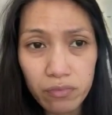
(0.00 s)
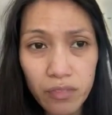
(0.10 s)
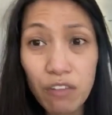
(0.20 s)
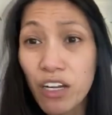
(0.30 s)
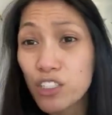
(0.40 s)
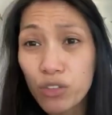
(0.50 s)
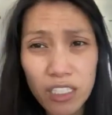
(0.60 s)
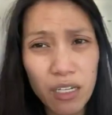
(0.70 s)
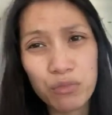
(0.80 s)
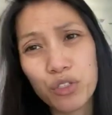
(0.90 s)

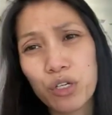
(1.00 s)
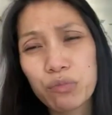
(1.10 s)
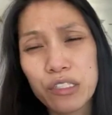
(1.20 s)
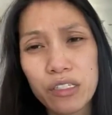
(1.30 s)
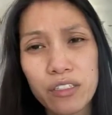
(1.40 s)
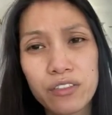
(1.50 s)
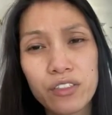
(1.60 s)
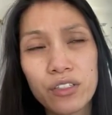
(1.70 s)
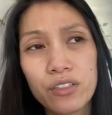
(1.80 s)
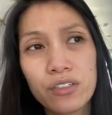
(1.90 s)
eventually absorption.
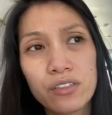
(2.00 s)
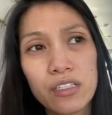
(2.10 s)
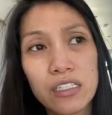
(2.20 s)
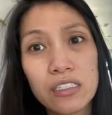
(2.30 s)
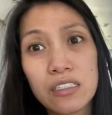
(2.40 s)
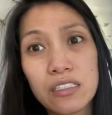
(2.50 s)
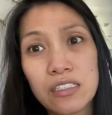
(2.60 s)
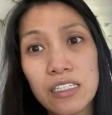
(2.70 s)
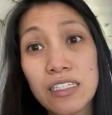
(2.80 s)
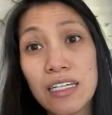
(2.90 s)
So
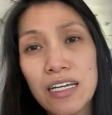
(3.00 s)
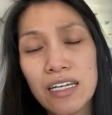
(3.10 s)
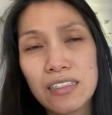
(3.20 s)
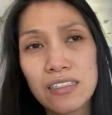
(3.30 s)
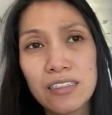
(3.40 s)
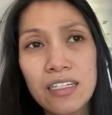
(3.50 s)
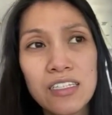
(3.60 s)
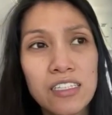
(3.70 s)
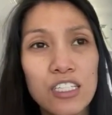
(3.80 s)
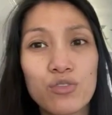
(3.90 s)
that's in the end,
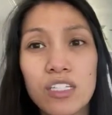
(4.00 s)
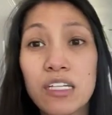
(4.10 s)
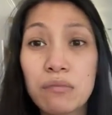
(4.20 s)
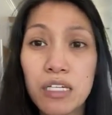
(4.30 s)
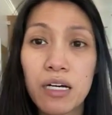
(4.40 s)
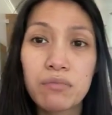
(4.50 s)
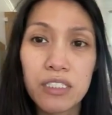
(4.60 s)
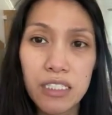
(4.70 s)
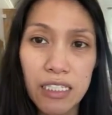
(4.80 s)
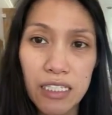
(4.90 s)
that's why they become
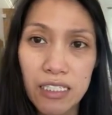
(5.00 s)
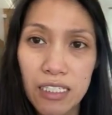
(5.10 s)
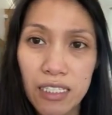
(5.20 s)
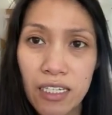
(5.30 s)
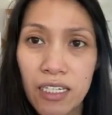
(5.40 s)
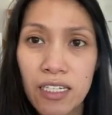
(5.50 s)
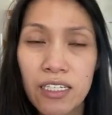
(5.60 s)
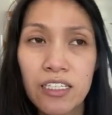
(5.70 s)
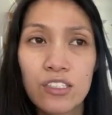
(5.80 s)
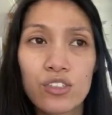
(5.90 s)
skinny.
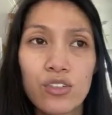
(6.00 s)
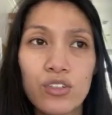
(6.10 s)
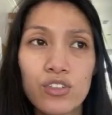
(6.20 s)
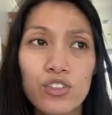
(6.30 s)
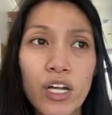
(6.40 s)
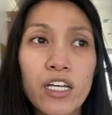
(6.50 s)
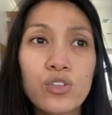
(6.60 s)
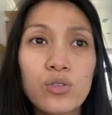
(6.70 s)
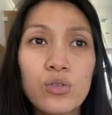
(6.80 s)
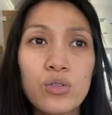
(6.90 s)
So try
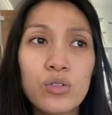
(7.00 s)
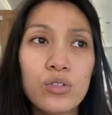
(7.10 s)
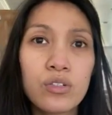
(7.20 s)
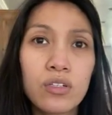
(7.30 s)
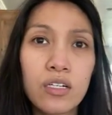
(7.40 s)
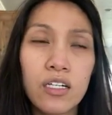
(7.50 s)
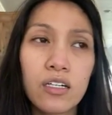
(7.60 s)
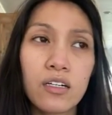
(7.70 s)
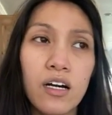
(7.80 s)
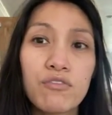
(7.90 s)
to
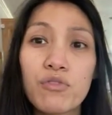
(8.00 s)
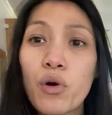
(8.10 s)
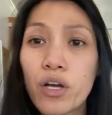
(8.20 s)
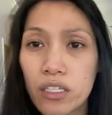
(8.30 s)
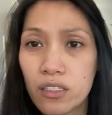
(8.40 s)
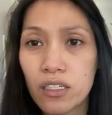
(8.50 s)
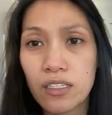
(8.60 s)
avoid